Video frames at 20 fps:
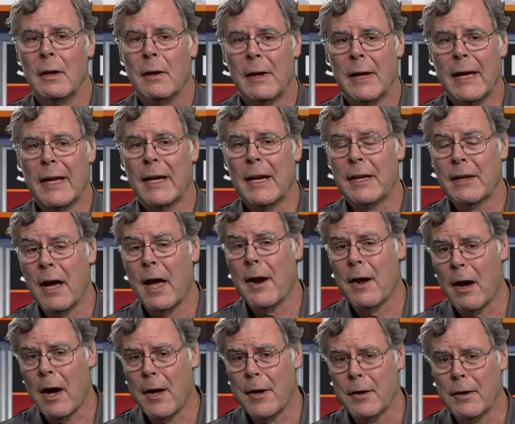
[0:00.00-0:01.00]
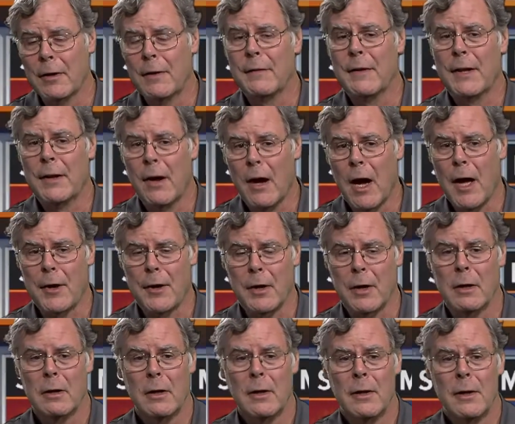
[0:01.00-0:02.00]
And it got hotter and then
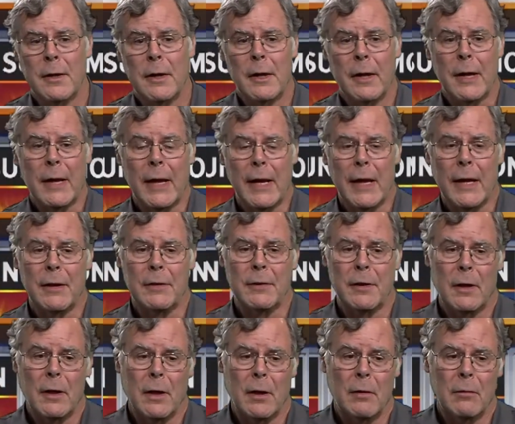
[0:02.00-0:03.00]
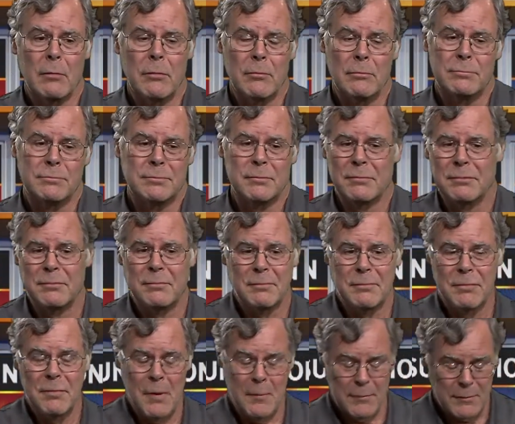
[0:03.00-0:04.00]
hotter. And I
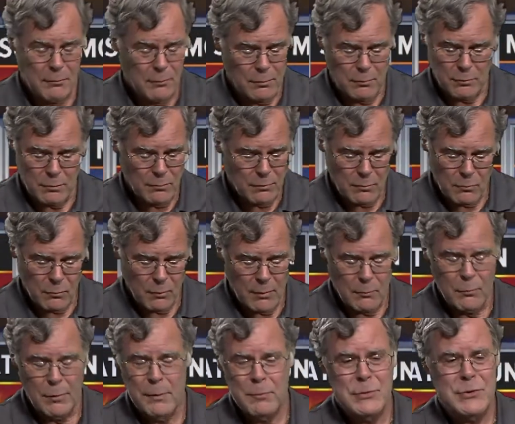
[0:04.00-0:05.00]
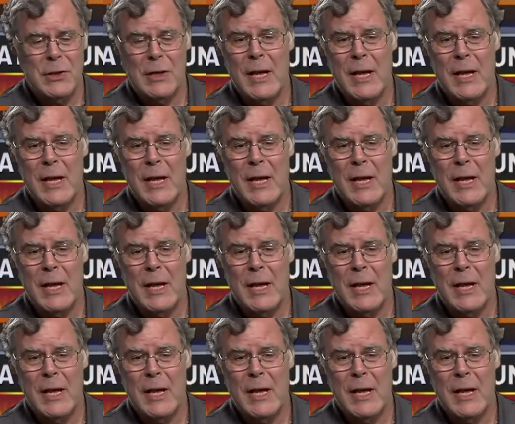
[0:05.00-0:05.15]
mean, when was the